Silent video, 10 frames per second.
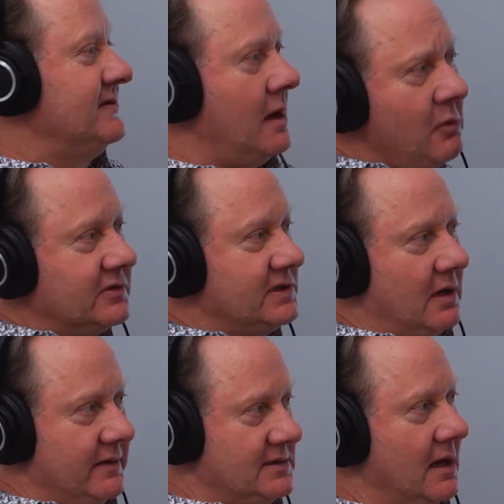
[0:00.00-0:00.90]
almost all
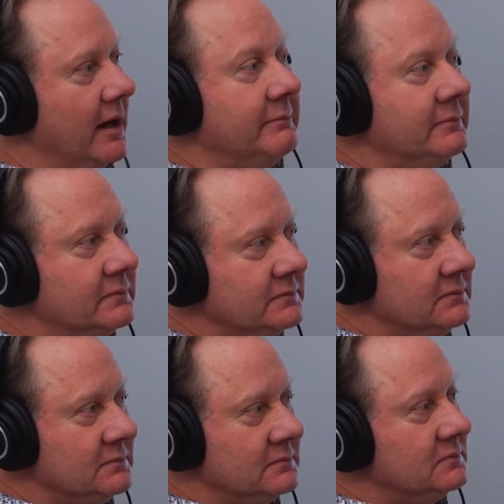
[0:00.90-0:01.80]
the time,
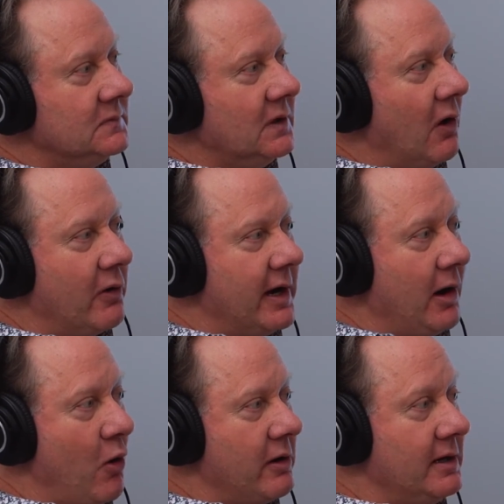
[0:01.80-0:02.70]
or
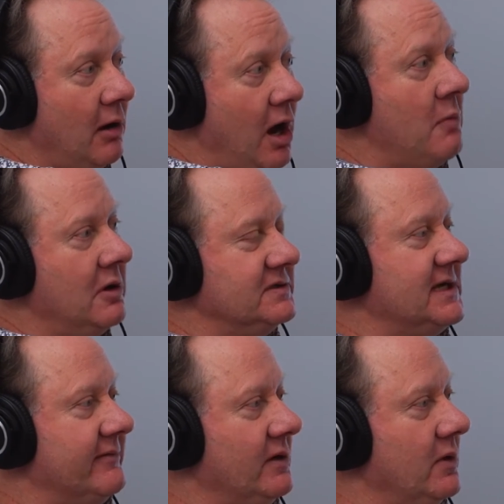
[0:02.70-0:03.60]
or yeah. in almost
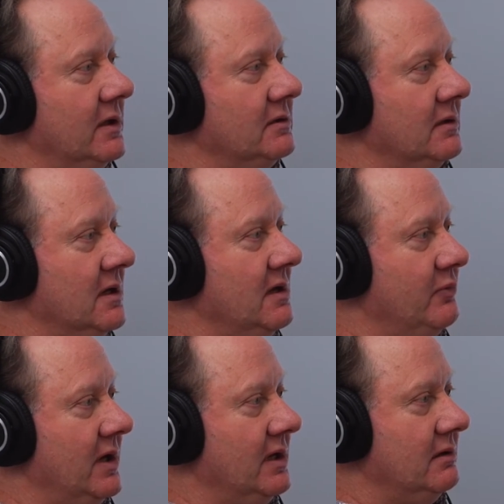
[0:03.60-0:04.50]
everyone,
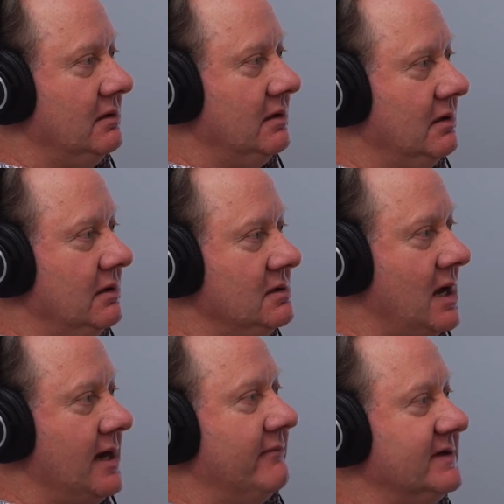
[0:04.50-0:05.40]
but
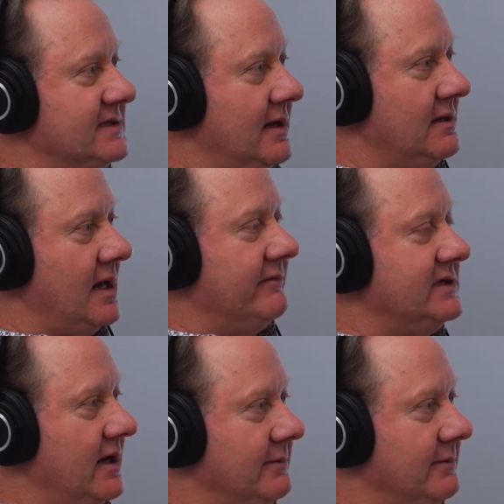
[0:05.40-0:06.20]
not every not every time?